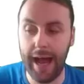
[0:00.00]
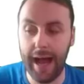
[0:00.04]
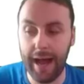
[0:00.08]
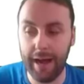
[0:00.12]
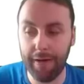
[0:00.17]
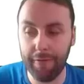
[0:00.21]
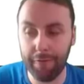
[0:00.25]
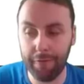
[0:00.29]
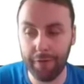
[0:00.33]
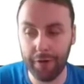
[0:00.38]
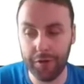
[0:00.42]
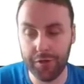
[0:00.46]

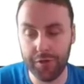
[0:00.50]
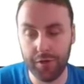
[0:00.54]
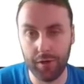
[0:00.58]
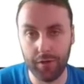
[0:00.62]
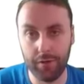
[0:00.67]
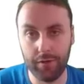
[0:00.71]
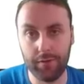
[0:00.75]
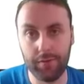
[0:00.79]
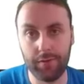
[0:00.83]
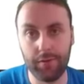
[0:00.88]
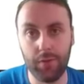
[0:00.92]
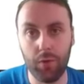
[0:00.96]
average
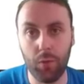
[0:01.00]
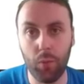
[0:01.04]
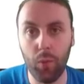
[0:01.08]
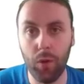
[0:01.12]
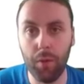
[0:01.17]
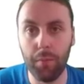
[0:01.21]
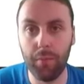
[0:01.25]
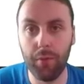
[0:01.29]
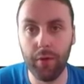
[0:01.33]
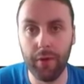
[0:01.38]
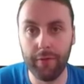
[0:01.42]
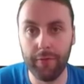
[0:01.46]
odds are
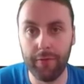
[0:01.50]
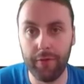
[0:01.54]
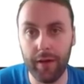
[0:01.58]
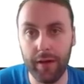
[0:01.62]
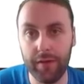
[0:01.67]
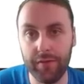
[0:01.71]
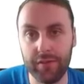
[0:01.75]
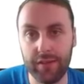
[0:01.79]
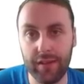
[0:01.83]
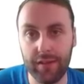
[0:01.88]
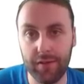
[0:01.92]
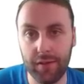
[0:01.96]

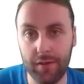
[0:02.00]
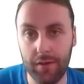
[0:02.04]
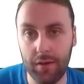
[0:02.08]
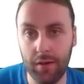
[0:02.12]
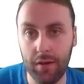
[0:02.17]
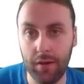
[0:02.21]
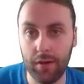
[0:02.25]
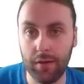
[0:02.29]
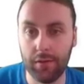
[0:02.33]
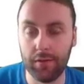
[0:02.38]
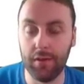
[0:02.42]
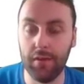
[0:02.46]
1.57.
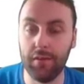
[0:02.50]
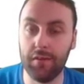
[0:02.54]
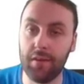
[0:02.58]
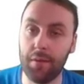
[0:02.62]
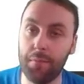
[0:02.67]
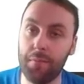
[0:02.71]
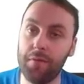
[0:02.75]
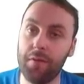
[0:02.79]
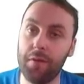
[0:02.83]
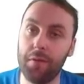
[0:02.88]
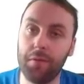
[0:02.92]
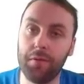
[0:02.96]
So
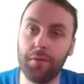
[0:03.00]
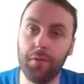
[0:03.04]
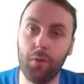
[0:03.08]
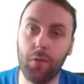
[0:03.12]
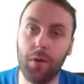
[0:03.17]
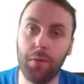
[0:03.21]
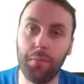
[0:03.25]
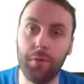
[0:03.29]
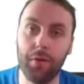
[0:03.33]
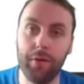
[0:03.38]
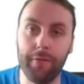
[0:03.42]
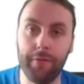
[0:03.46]
some of it was at
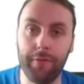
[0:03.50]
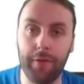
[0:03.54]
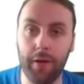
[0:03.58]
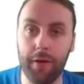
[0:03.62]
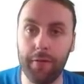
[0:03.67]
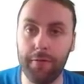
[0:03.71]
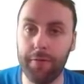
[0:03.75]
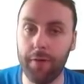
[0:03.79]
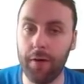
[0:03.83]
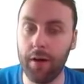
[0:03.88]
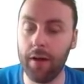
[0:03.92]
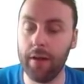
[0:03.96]

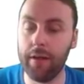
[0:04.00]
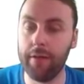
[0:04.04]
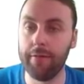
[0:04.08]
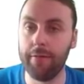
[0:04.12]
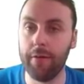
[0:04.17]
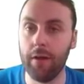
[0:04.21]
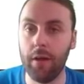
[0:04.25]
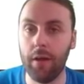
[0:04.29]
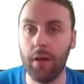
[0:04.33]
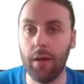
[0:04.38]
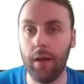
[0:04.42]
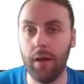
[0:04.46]
1.55
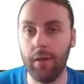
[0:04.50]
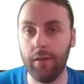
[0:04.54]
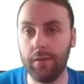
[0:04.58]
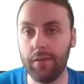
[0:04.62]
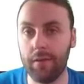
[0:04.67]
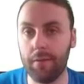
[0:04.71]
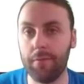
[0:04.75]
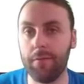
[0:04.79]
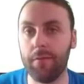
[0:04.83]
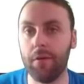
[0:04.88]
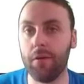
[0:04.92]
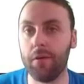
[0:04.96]
and
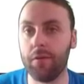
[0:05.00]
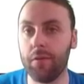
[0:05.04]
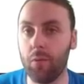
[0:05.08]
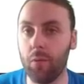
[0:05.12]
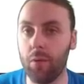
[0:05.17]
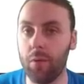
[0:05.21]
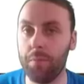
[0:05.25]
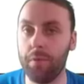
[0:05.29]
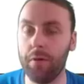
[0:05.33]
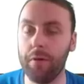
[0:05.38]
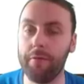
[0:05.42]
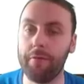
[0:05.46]
some of it was at
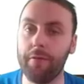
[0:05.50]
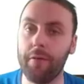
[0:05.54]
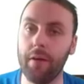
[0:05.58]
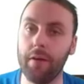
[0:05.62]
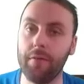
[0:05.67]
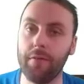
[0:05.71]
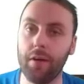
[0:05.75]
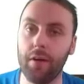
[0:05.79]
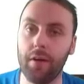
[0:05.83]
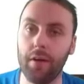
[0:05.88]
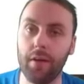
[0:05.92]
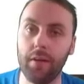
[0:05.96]

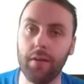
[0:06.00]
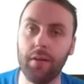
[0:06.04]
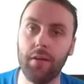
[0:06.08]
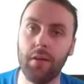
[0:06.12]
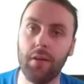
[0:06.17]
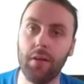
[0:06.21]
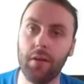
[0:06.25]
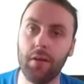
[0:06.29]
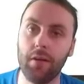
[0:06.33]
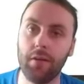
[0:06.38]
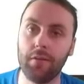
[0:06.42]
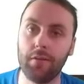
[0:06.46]
1.59.
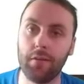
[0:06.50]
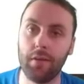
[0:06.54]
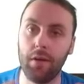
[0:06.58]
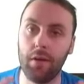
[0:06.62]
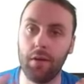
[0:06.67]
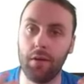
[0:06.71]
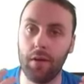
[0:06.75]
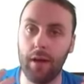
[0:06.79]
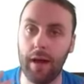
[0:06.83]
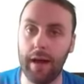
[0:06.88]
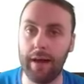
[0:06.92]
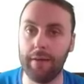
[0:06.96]

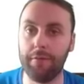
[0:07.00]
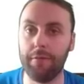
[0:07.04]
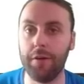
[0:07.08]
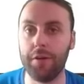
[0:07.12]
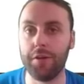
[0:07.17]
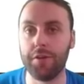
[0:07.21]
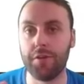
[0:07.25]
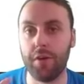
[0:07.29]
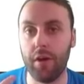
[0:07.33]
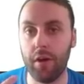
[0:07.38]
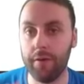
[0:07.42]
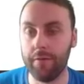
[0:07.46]
So
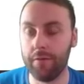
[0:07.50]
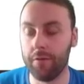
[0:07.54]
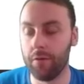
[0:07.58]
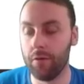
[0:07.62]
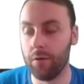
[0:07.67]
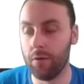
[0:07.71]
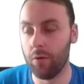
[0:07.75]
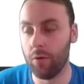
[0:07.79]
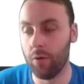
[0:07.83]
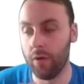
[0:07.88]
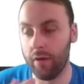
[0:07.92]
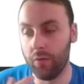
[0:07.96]
average
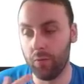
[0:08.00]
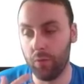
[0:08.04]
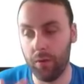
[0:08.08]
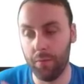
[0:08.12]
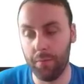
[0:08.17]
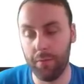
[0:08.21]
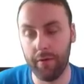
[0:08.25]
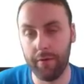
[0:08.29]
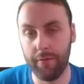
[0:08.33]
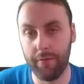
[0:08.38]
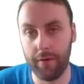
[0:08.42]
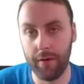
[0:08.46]
overall is
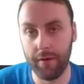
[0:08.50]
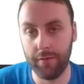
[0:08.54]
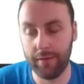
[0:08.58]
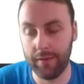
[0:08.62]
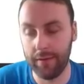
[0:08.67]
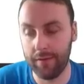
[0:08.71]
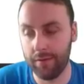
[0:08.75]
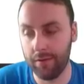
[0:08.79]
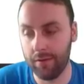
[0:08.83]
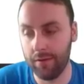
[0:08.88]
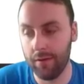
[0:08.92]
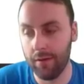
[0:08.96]

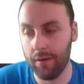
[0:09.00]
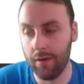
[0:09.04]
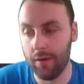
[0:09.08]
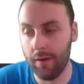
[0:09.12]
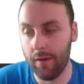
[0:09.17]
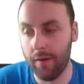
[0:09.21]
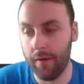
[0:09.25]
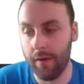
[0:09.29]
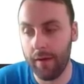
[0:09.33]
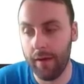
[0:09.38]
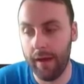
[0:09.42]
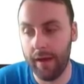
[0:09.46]
1.57, and
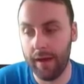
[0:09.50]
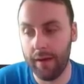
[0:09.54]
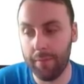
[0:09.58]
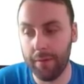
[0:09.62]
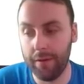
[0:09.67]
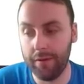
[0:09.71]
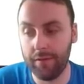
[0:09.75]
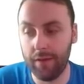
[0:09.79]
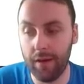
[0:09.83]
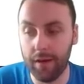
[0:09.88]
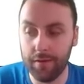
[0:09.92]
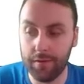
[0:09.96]
then my
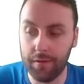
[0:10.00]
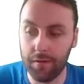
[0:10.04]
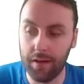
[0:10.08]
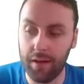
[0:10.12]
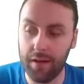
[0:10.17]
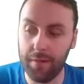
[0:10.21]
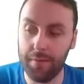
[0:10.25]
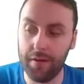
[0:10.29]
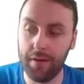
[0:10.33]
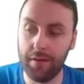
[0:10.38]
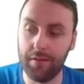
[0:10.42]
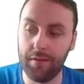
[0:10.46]
total
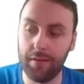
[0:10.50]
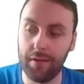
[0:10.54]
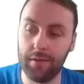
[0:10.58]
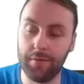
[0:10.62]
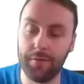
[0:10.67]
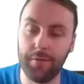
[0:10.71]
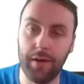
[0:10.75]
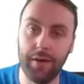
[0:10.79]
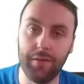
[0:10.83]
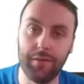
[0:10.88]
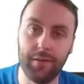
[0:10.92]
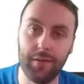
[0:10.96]
liability is
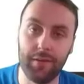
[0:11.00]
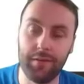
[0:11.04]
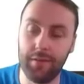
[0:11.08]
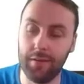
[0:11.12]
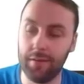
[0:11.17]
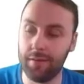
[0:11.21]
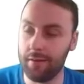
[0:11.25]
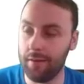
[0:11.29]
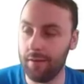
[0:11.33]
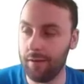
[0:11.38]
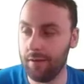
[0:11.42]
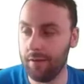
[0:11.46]

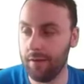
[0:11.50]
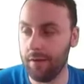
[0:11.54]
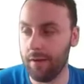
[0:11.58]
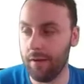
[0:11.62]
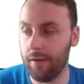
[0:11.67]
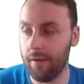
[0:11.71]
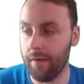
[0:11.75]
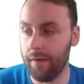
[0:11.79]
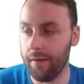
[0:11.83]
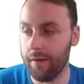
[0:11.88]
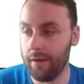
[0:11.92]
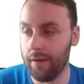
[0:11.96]
562.
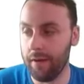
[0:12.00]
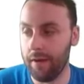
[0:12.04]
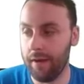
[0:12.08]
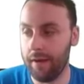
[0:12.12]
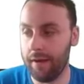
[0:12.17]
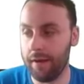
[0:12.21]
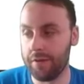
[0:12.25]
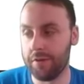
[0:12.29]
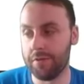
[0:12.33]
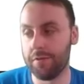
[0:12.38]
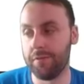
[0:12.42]
And as you'll